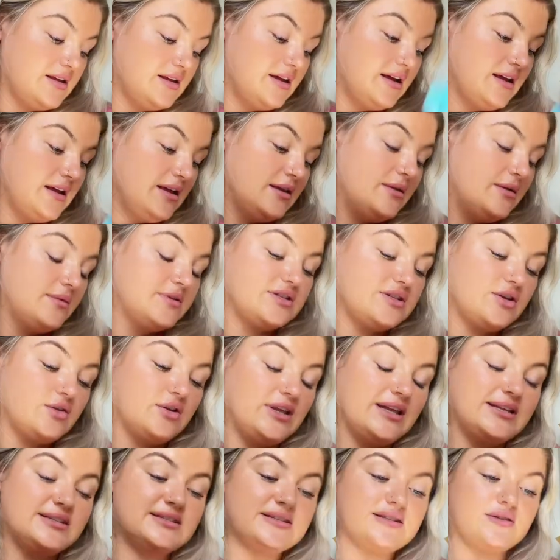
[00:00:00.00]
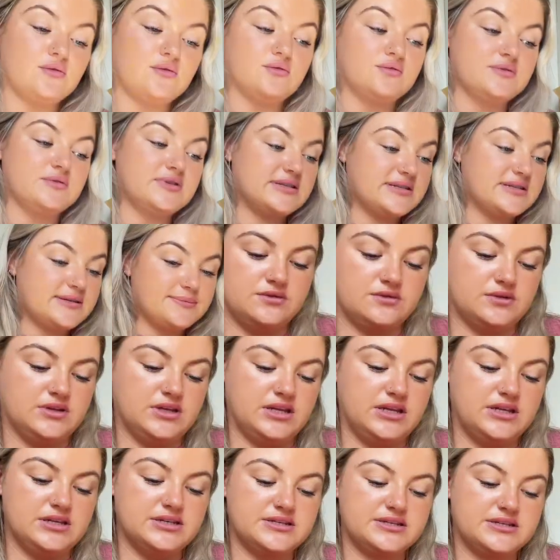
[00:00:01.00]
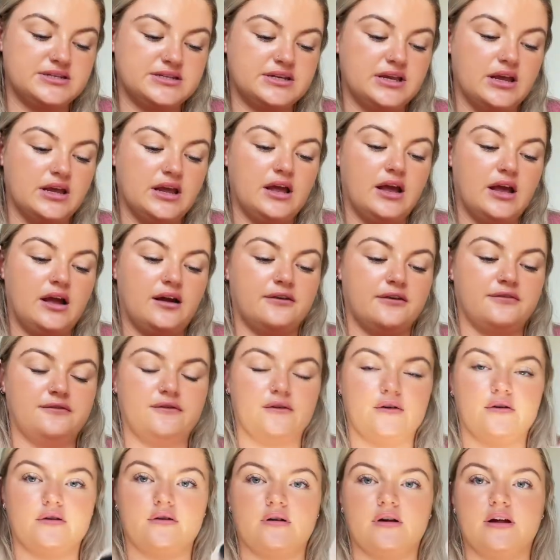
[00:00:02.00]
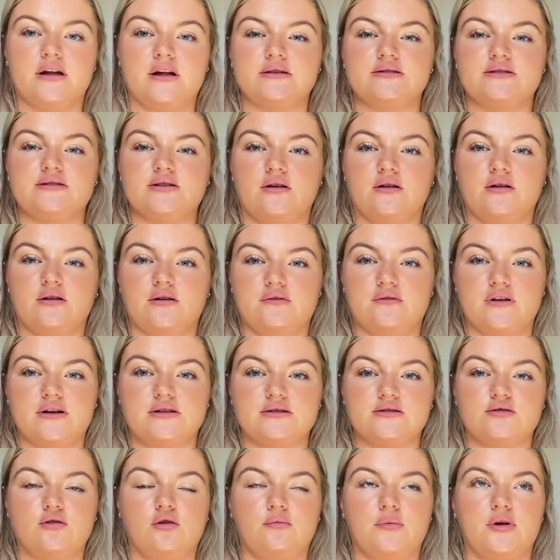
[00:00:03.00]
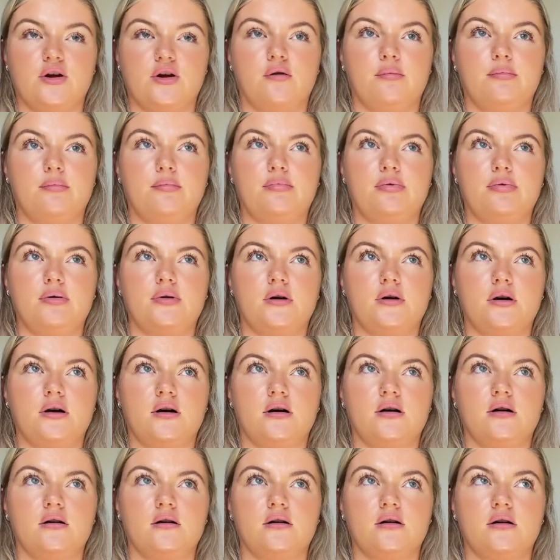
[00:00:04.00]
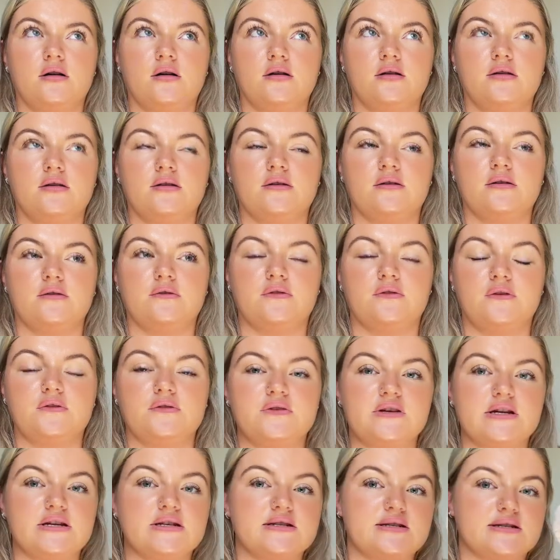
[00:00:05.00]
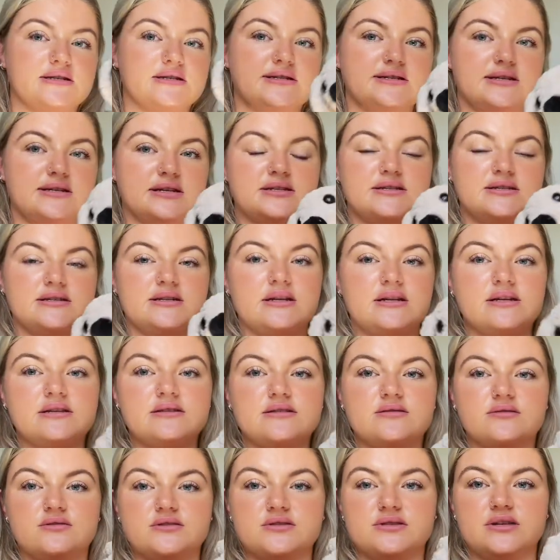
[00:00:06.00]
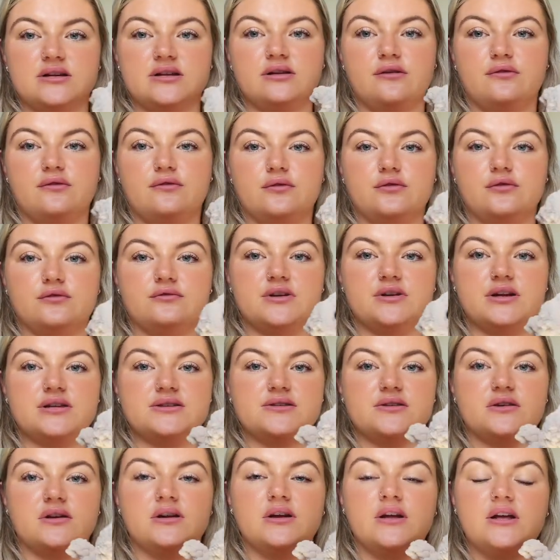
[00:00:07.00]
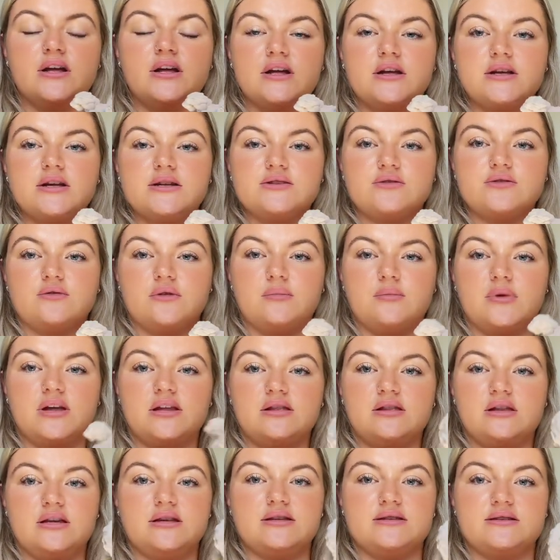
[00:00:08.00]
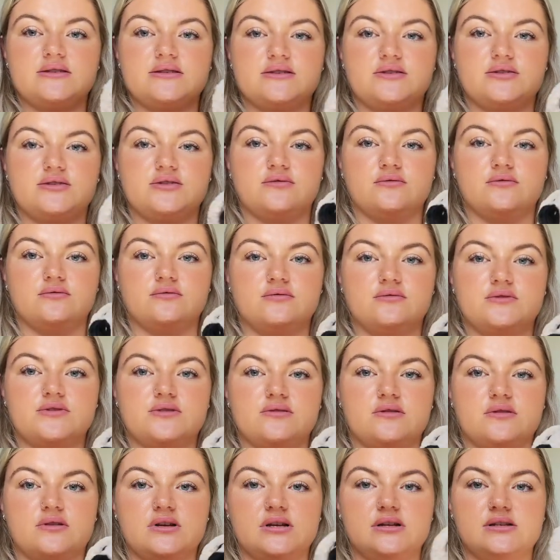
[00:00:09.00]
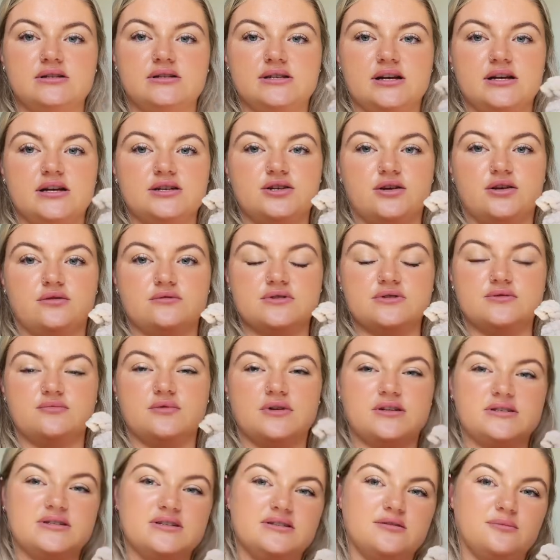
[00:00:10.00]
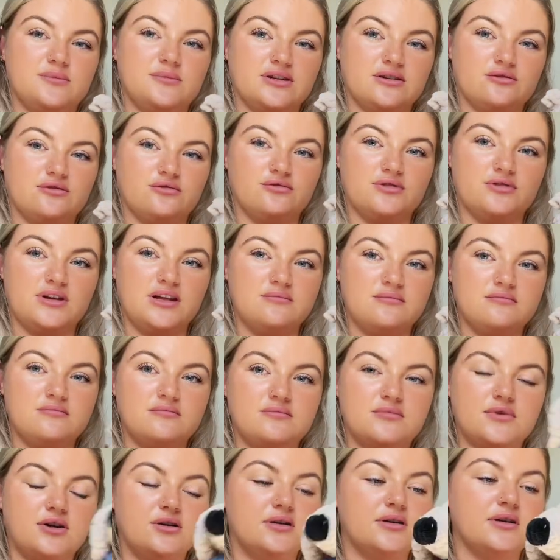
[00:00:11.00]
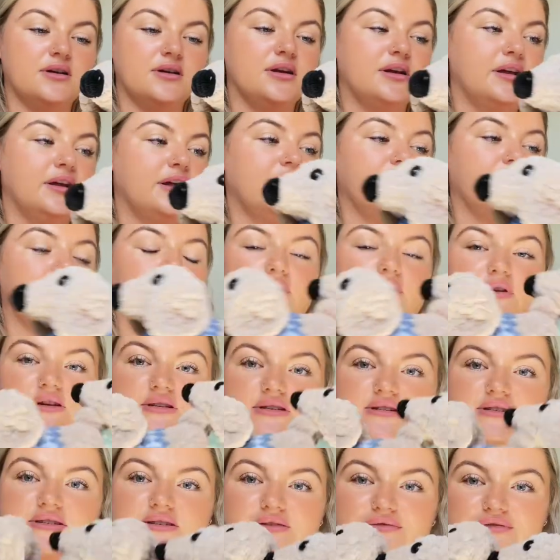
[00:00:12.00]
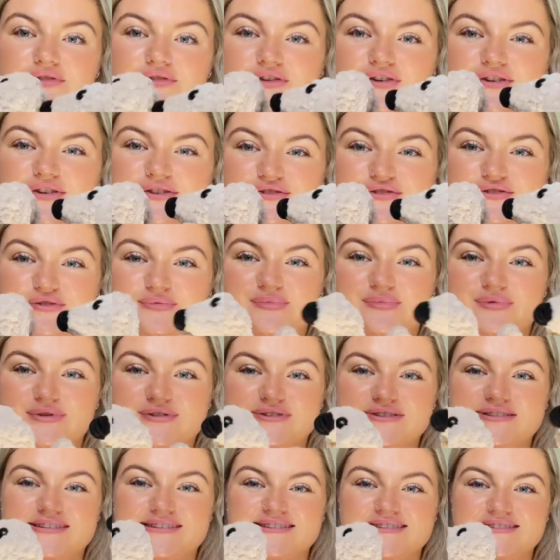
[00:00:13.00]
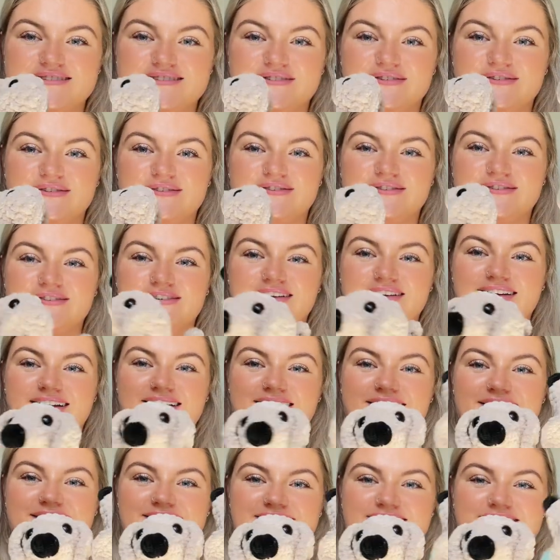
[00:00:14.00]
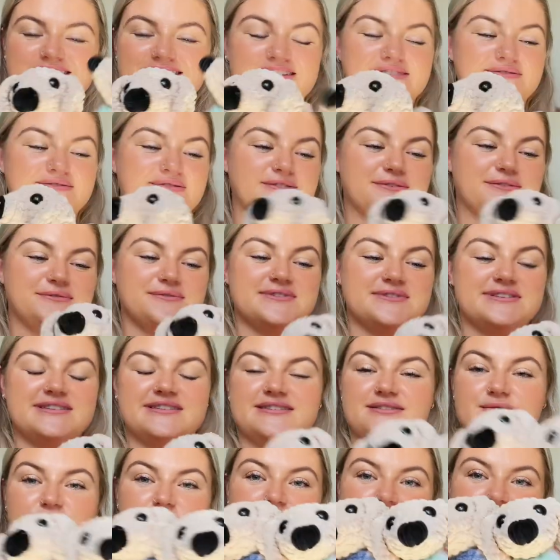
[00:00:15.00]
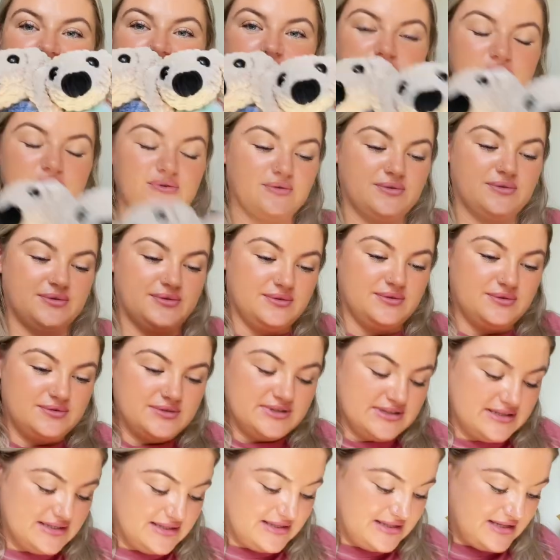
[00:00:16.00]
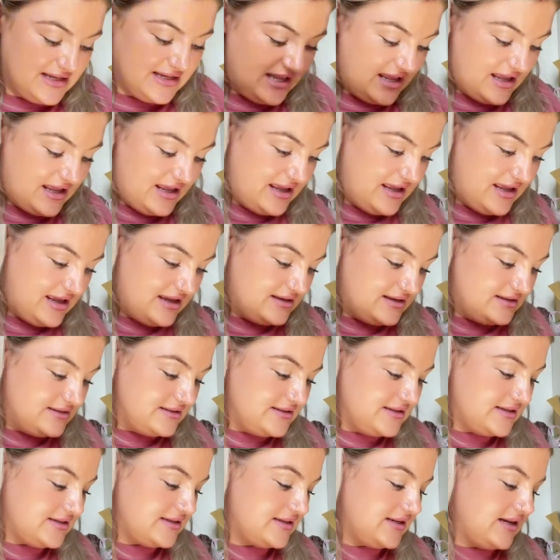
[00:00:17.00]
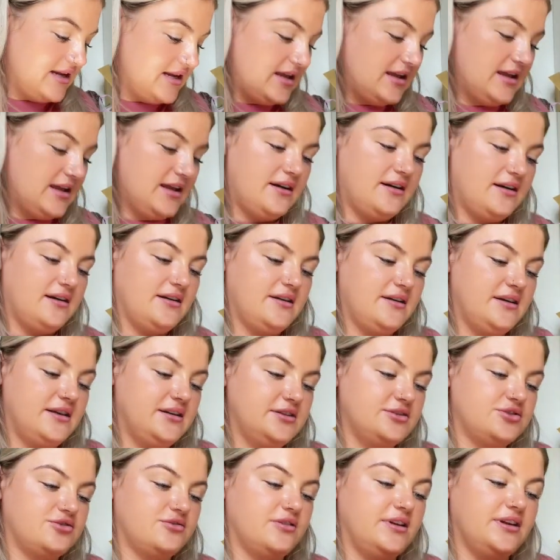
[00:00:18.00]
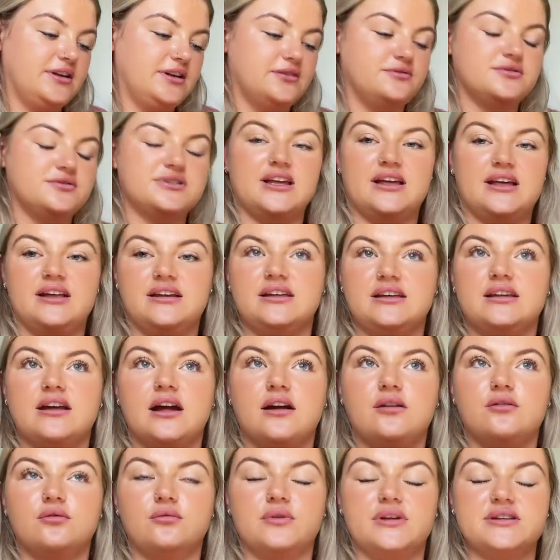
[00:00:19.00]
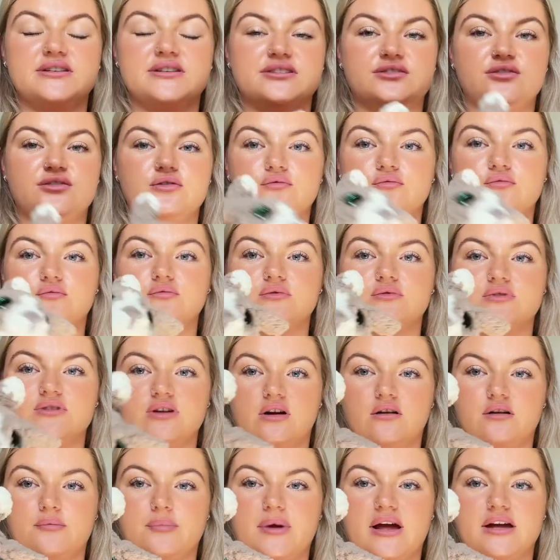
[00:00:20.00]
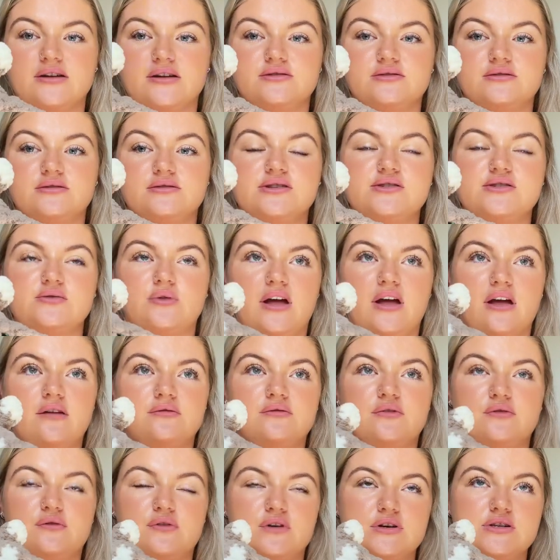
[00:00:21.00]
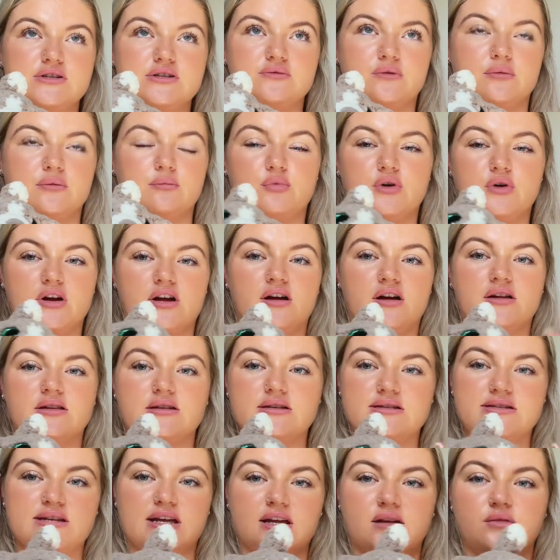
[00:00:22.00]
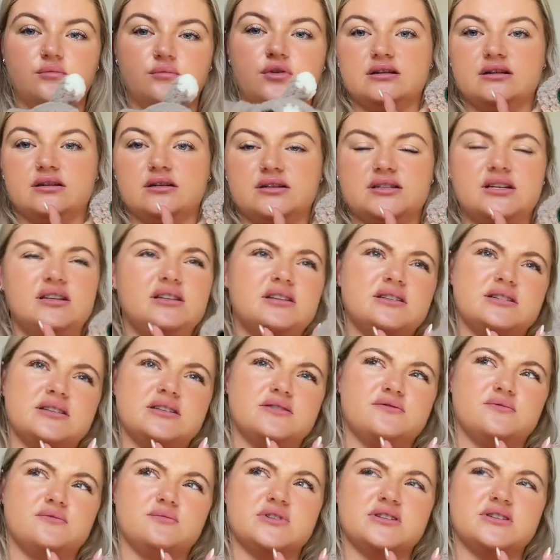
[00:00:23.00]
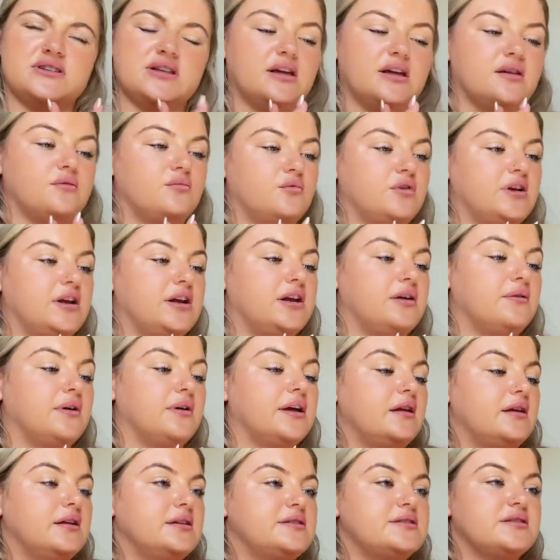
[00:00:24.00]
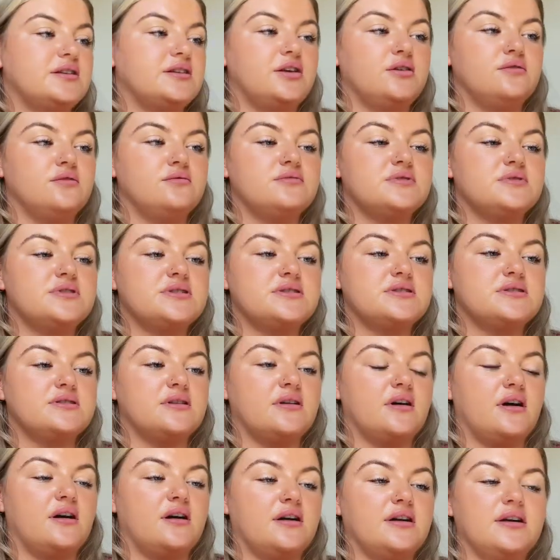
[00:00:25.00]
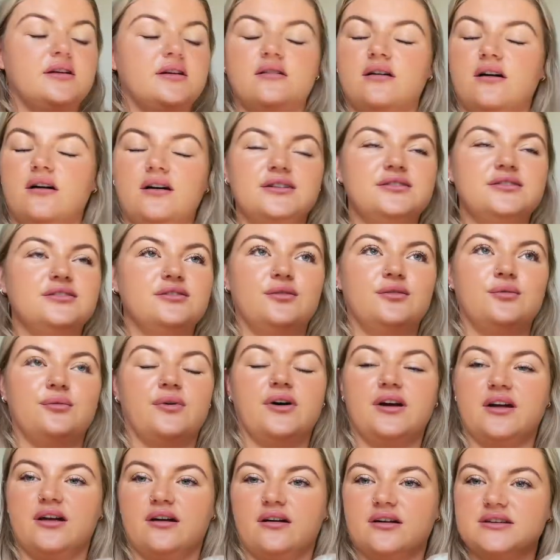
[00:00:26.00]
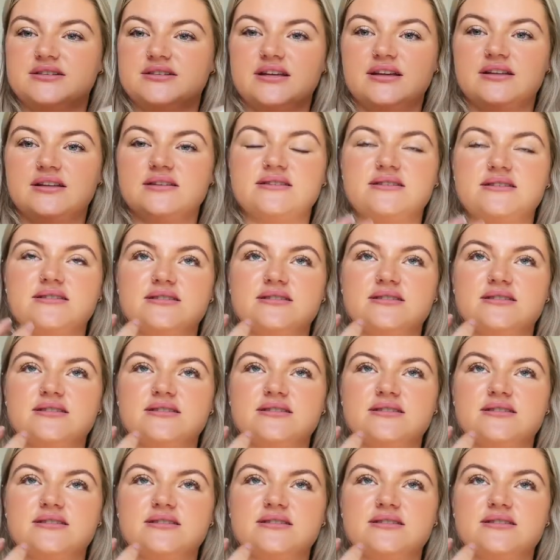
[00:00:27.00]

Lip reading: So that's those. These are for a dog event coming up on the 15th and 16th, so there's a little fundraiser. So I made these 2, so they're little dash hounds, but I did them in the cream colour with different coloured jumpers, so I'm delighted with those. So I have 2 of those, and I tried out Annie Caraway's new dog pattern. So I have the first one, but I got the second one. I think this is from the second one anyway. It's cute. I don't know why. I think